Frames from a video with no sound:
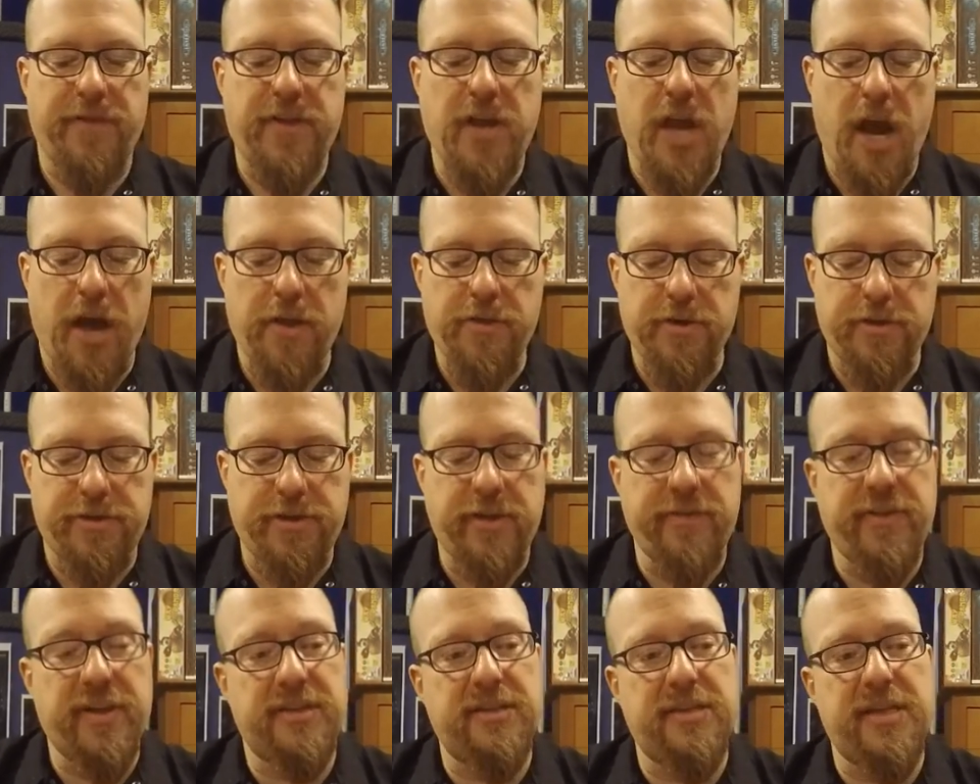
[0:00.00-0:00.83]
The other
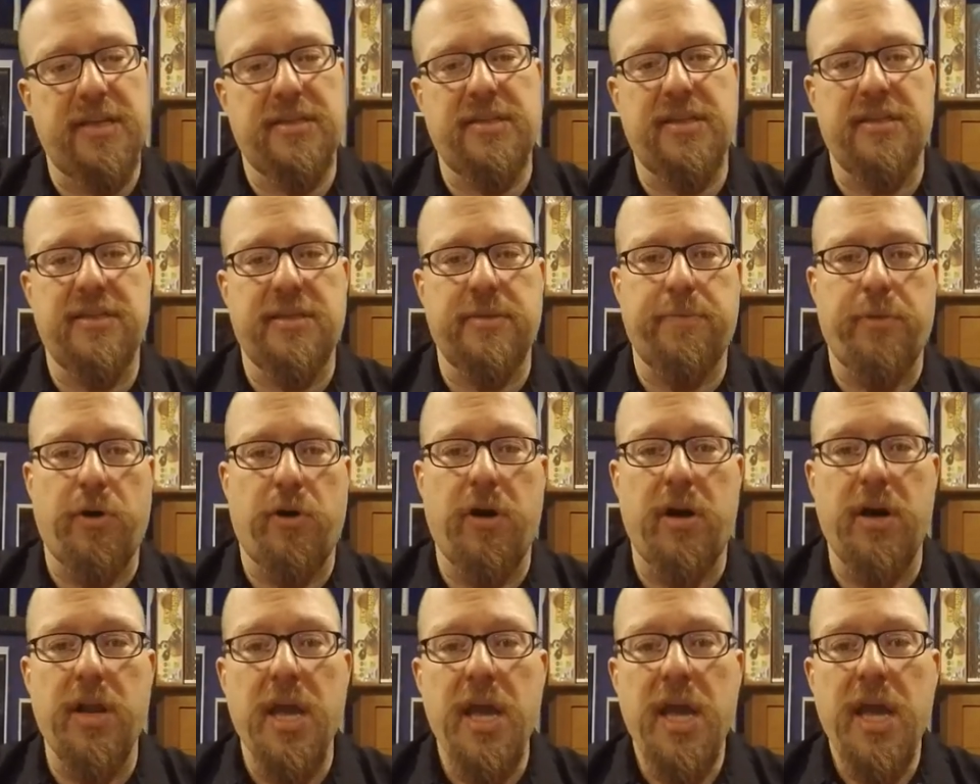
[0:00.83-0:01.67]
thing that sets this
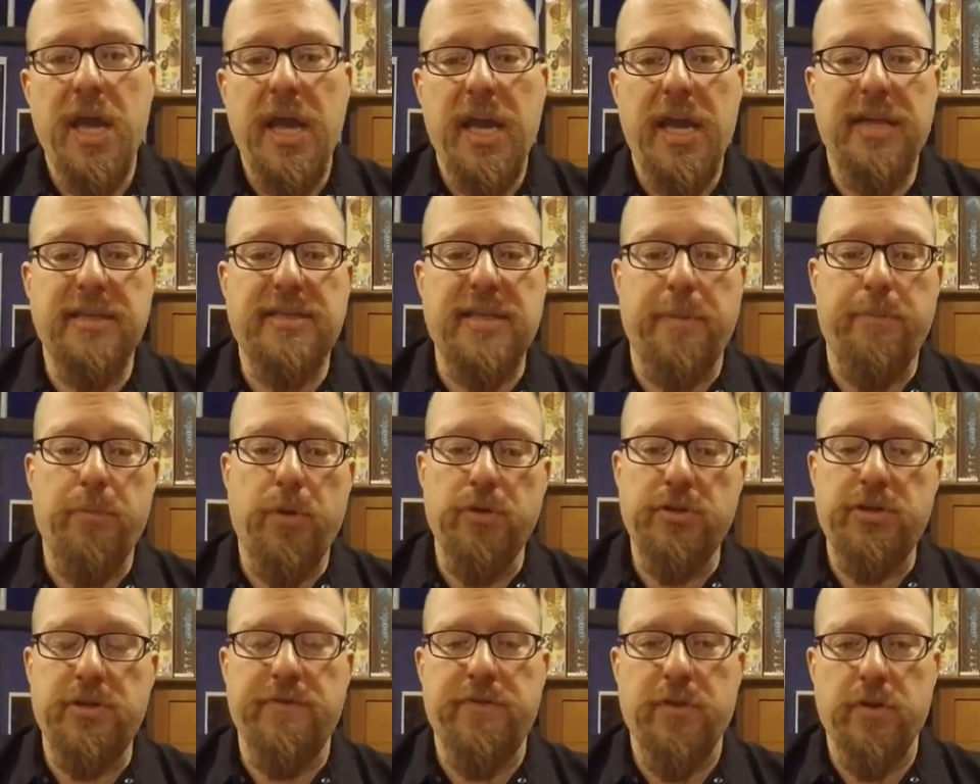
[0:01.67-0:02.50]
apart is that
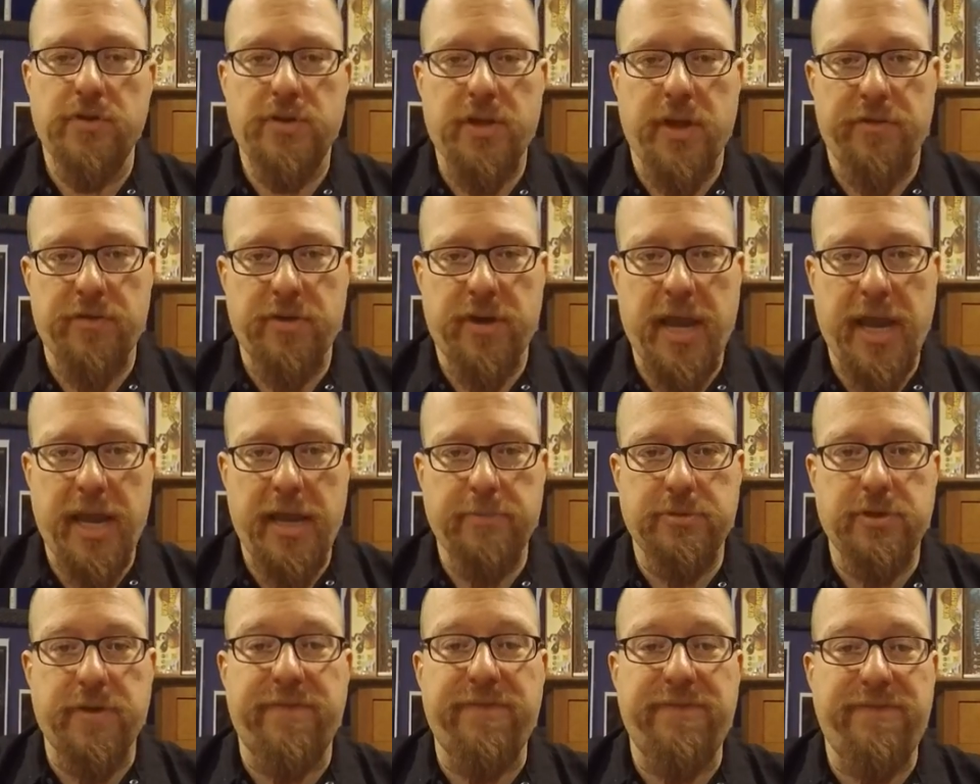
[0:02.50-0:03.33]
most of those other
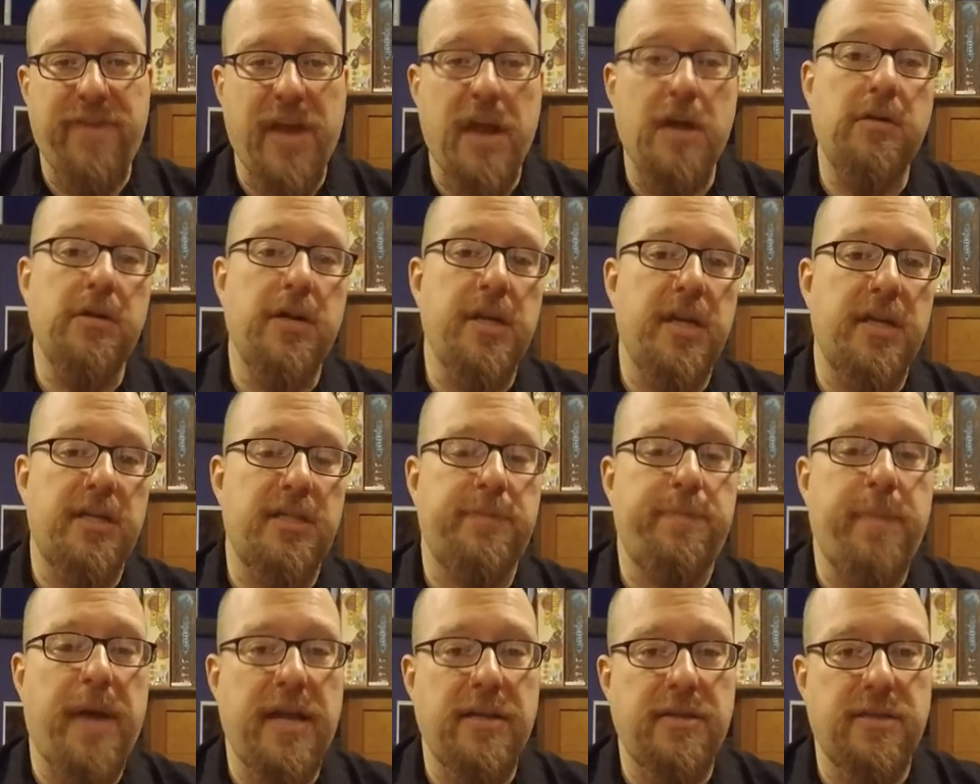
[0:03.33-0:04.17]
games are fairly
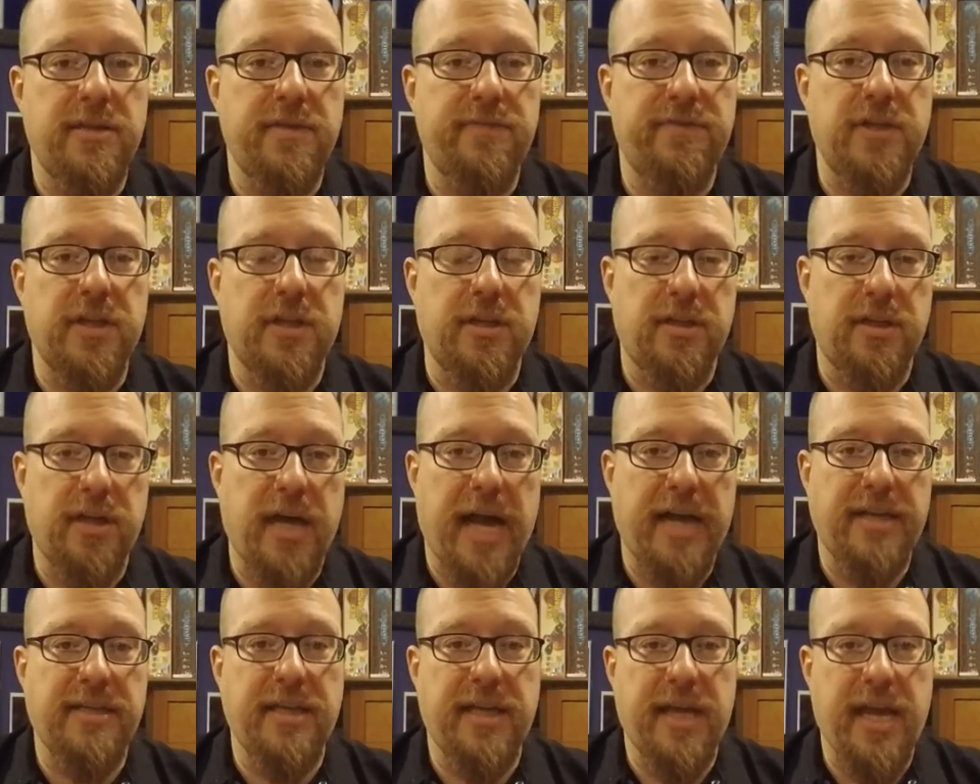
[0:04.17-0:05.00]
expensive to
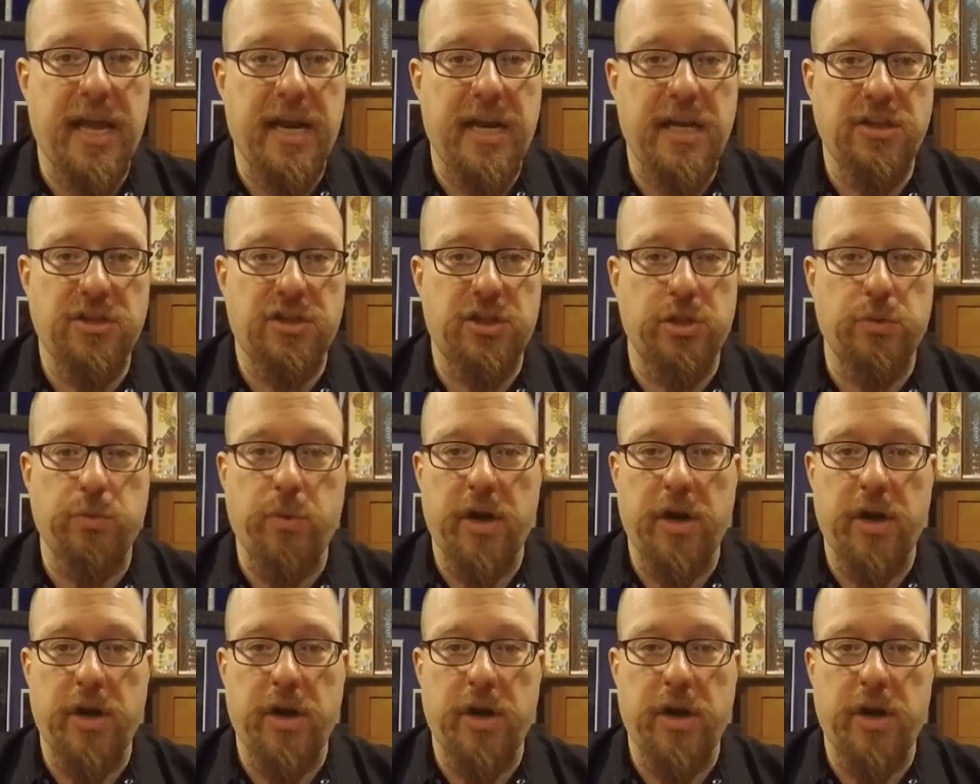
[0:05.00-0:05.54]
collect and get into.